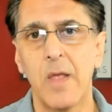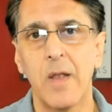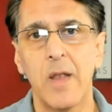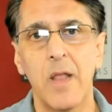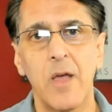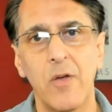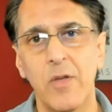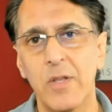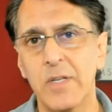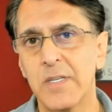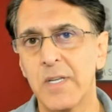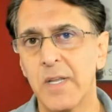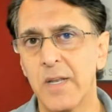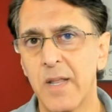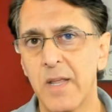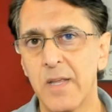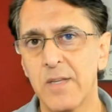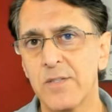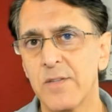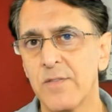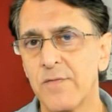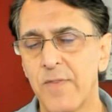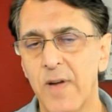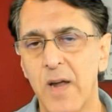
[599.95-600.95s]
Now, in
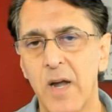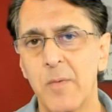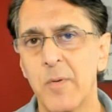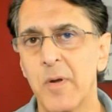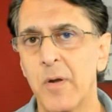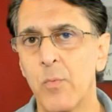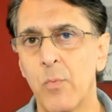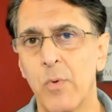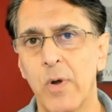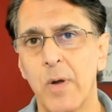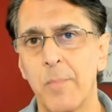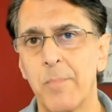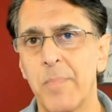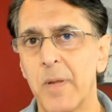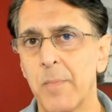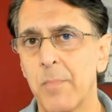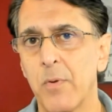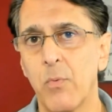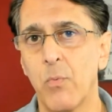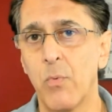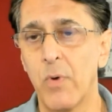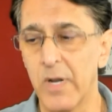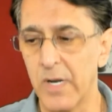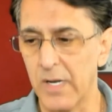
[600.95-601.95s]
today's environment where
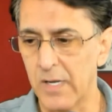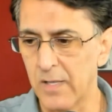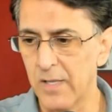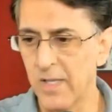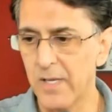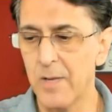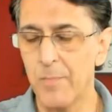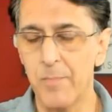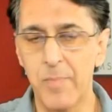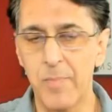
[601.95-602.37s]
people want to click a